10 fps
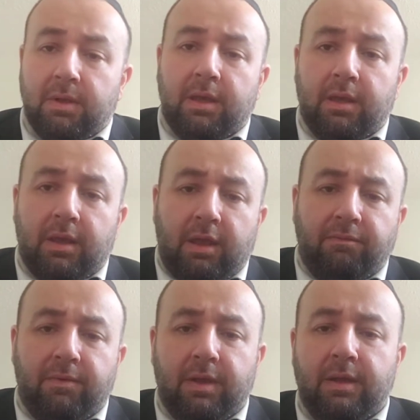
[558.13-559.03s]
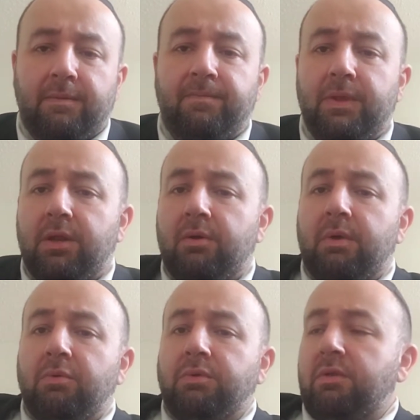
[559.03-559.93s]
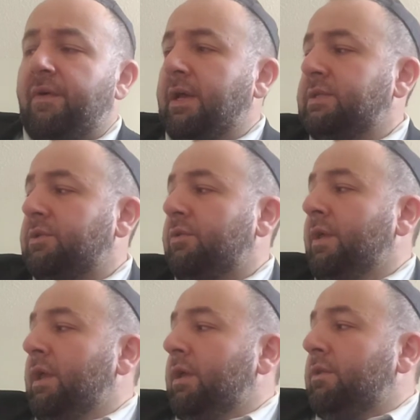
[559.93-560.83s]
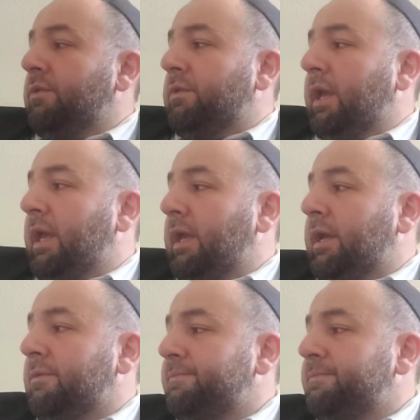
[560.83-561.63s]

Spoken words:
I would advise you to take